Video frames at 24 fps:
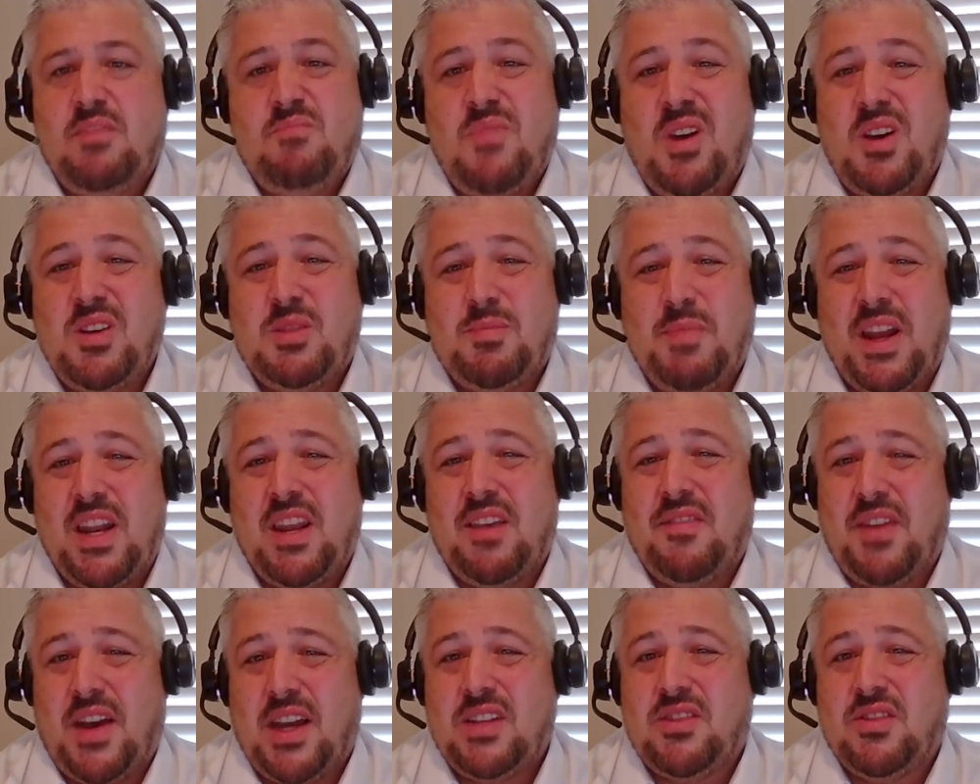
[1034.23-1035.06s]
Most
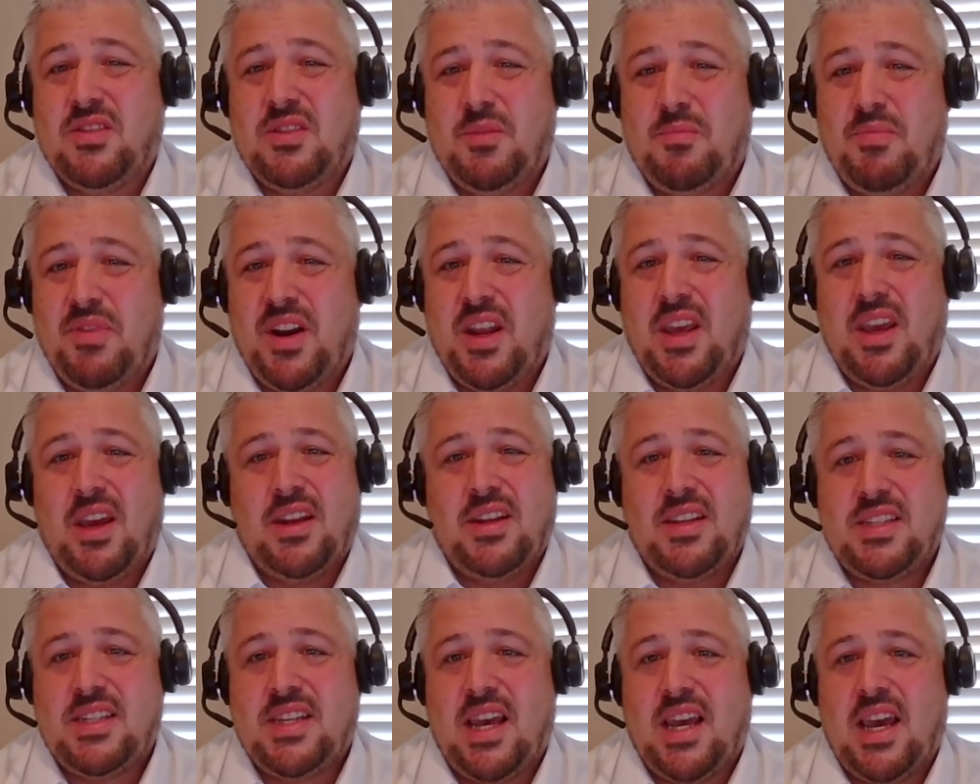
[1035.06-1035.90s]
manufacturers are pretty
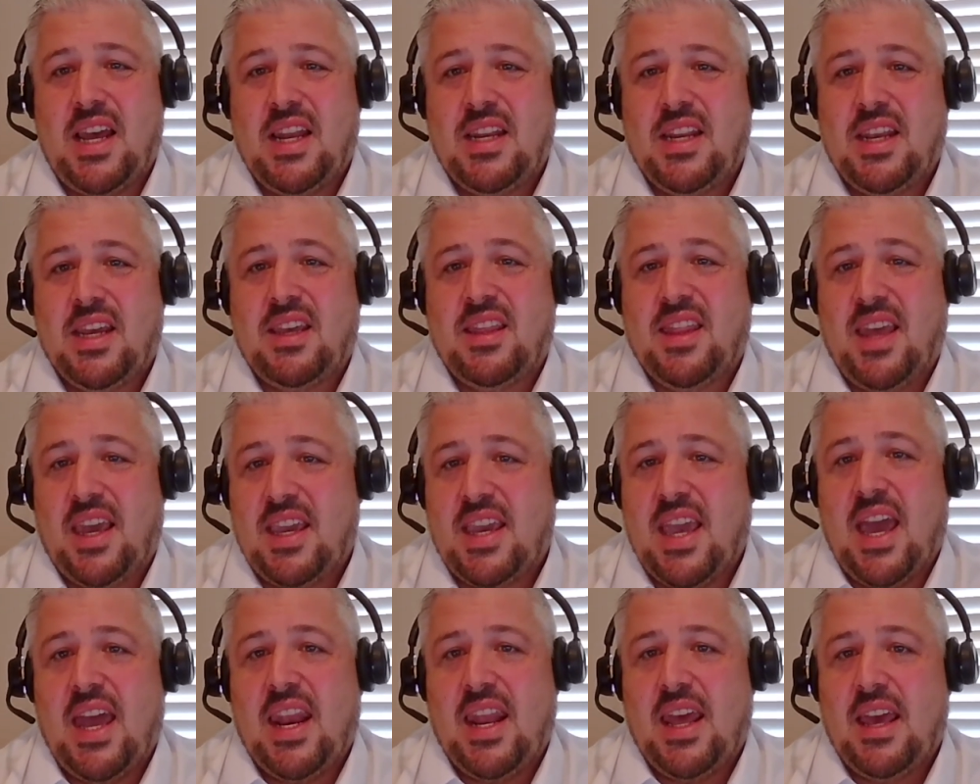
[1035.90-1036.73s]
understanding, they
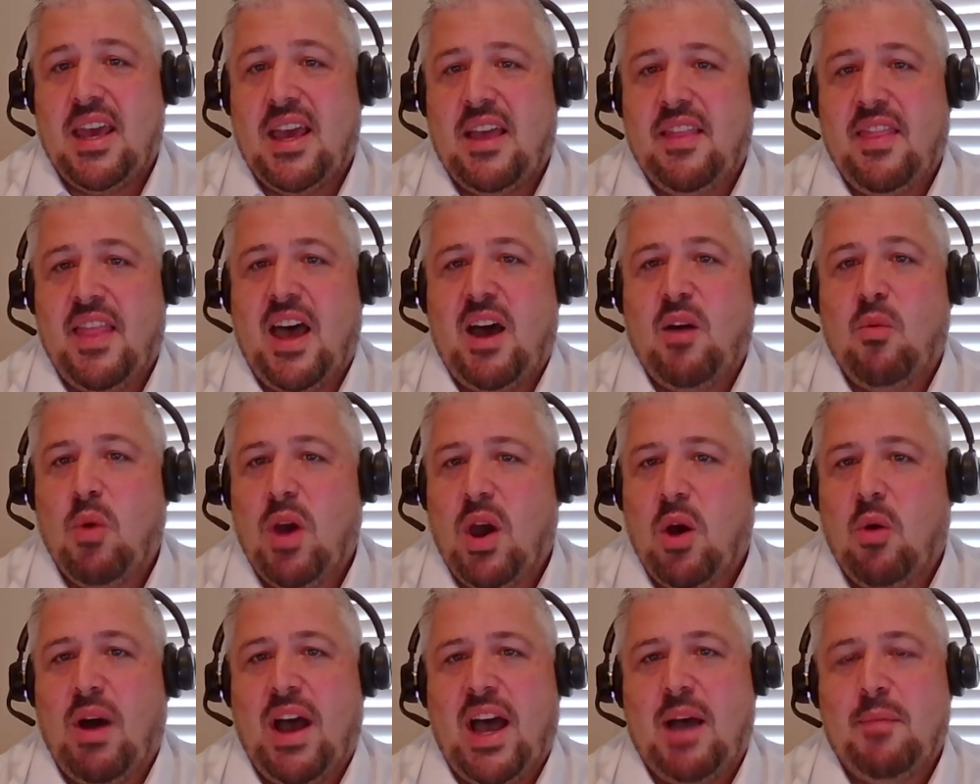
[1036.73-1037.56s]
get it, and that
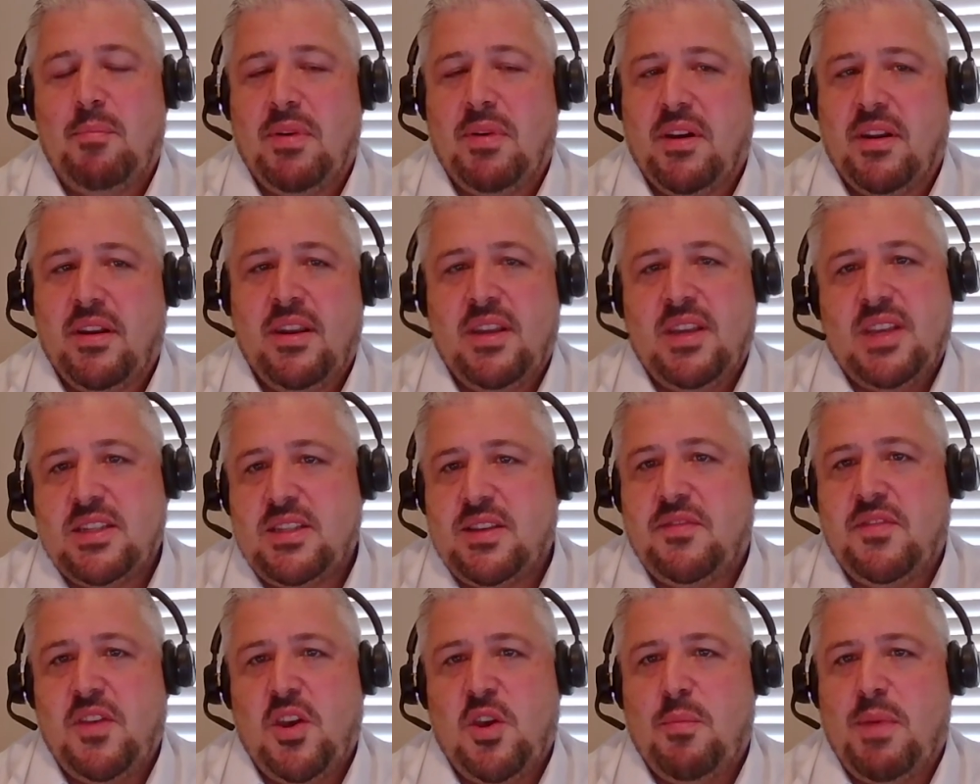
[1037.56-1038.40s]
will happen. There's
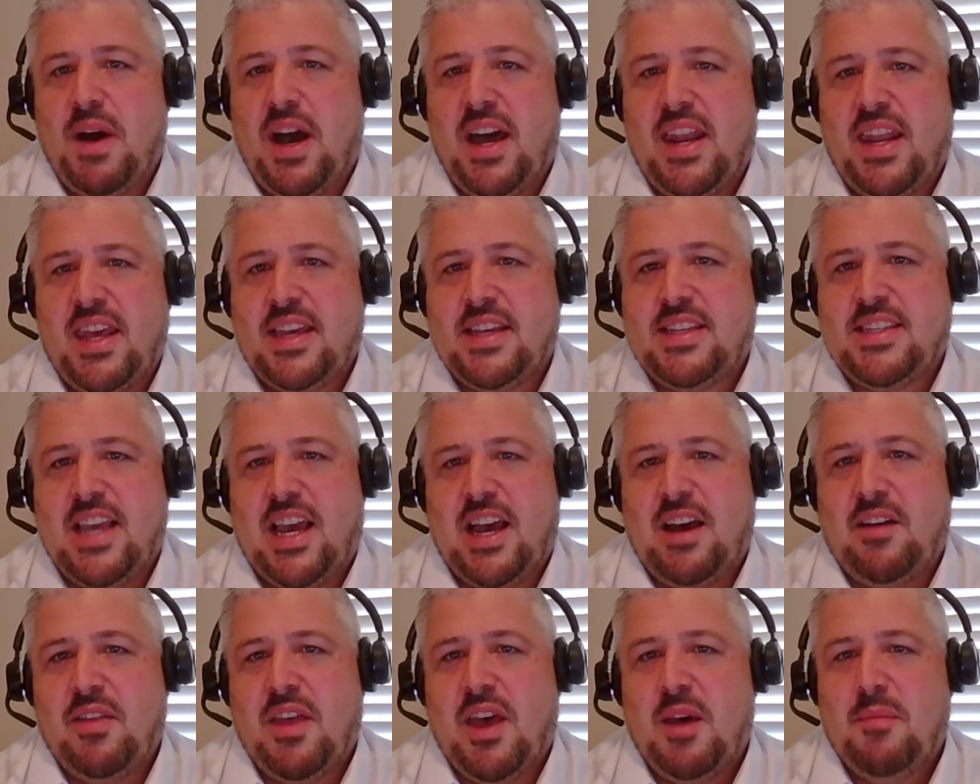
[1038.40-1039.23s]
a few bad eggs
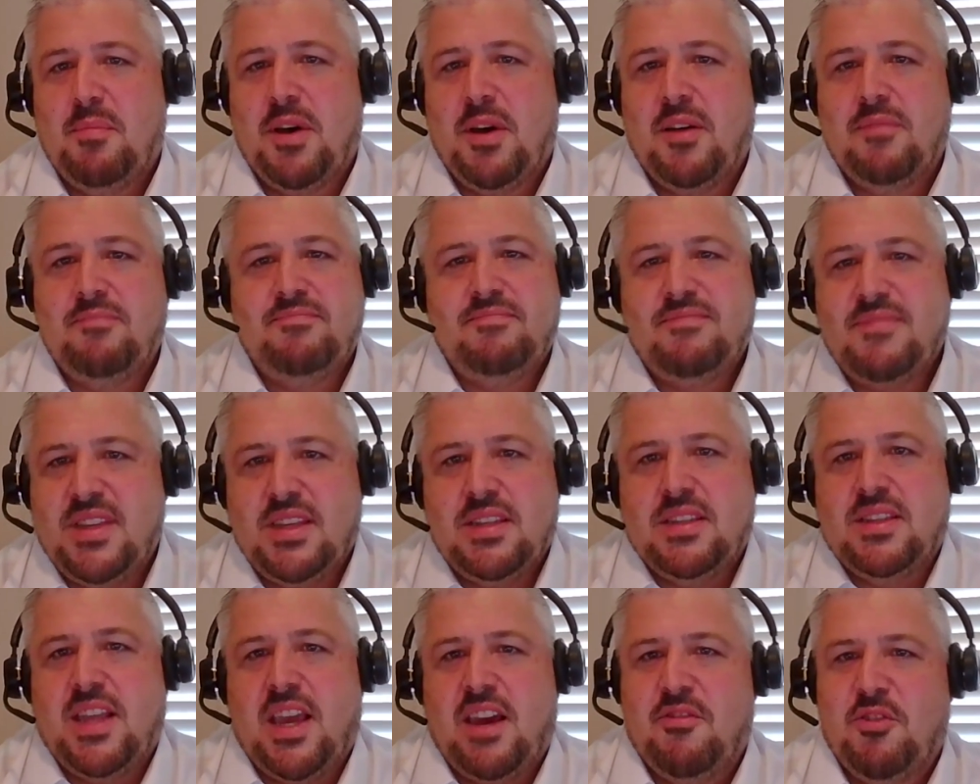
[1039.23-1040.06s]
out there, but
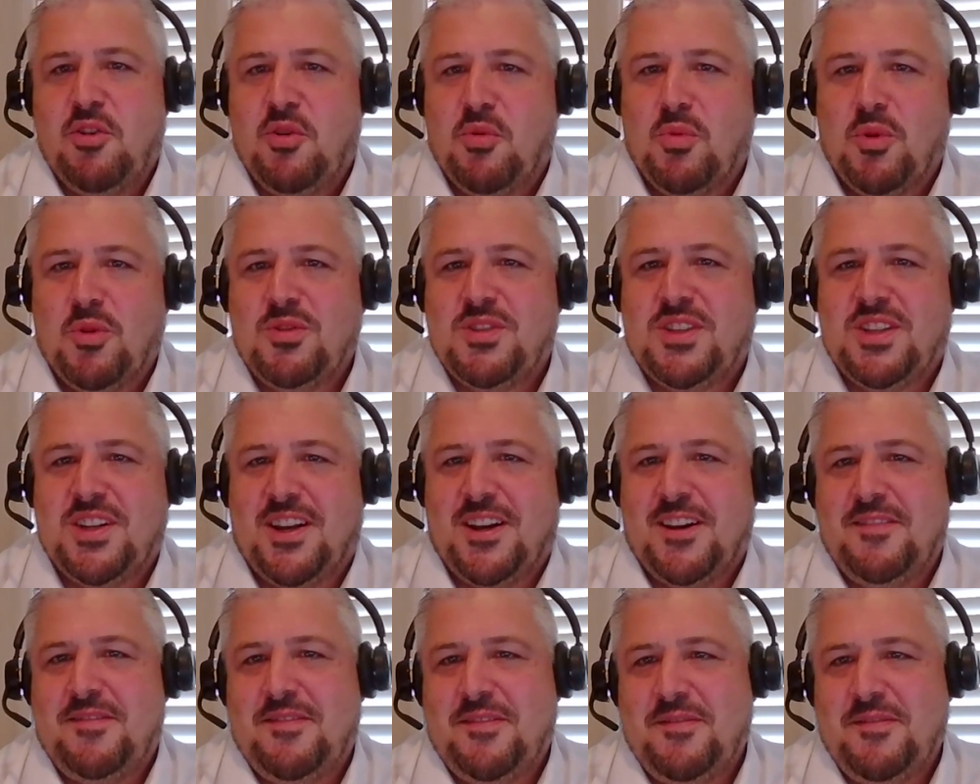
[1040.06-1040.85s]
isn't there in all walks of life?